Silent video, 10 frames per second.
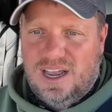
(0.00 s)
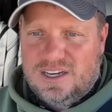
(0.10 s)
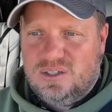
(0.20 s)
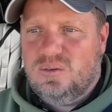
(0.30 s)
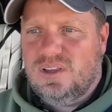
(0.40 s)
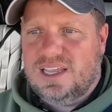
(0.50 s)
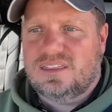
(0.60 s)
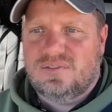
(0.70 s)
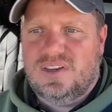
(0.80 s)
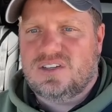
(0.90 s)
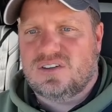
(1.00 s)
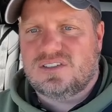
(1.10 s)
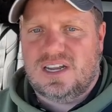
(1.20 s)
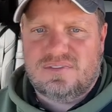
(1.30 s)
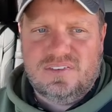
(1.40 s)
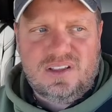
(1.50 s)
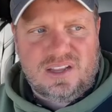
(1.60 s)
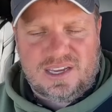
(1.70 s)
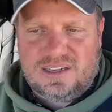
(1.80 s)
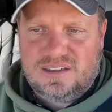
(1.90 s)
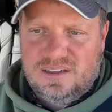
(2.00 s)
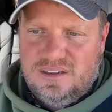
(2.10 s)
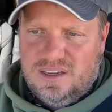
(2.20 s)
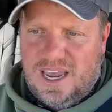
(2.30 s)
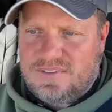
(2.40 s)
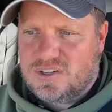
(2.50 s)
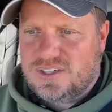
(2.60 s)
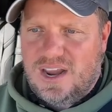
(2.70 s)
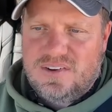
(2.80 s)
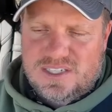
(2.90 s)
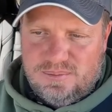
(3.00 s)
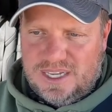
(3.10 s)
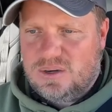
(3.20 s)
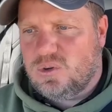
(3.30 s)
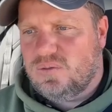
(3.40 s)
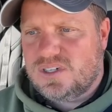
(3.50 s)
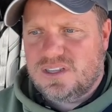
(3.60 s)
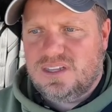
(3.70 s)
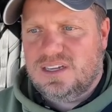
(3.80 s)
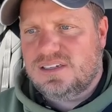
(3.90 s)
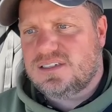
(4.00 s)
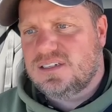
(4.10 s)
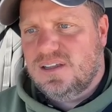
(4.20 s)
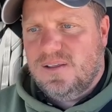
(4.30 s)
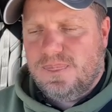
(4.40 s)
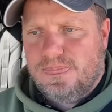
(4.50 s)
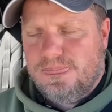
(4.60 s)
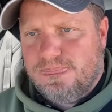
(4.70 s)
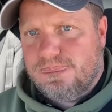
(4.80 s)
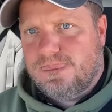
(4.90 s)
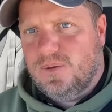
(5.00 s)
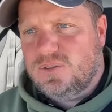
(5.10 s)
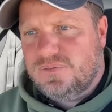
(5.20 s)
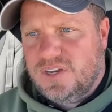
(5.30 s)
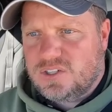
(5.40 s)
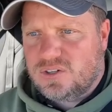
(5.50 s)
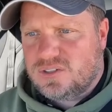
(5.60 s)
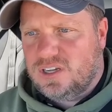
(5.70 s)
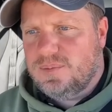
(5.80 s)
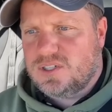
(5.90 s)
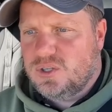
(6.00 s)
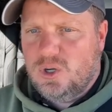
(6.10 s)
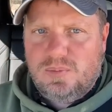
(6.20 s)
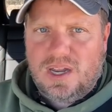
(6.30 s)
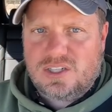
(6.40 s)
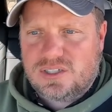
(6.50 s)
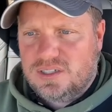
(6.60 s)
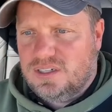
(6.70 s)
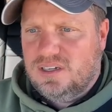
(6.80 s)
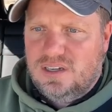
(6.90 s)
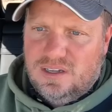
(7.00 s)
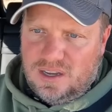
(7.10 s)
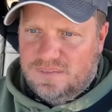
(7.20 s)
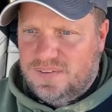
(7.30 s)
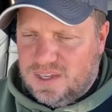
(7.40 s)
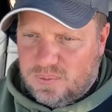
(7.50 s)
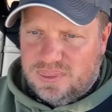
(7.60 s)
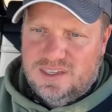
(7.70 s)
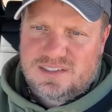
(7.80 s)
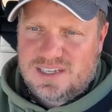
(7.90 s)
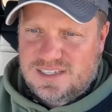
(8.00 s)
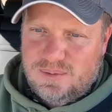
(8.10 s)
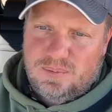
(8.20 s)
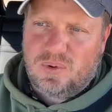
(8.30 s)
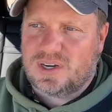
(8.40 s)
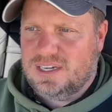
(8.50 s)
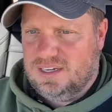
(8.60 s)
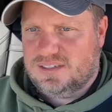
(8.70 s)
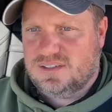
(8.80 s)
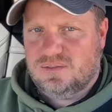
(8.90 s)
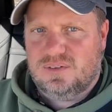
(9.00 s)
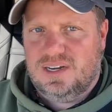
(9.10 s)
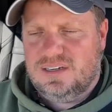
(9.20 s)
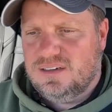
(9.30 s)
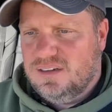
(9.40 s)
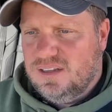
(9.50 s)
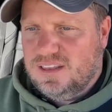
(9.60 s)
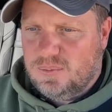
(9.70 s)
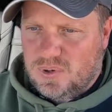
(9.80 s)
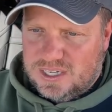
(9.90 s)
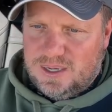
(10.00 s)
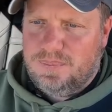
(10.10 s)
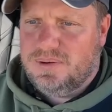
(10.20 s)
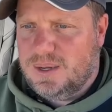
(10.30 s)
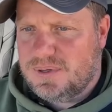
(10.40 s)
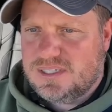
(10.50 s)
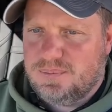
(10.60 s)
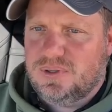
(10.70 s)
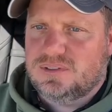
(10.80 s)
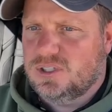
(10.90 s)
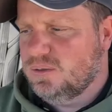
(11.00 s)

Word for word: I do like the features, and I feel like after driving some Land Rovers and things, those features are a little bit too much. I feel like with this, it's a little bit more kiss, right? A little more keep, keep it simple,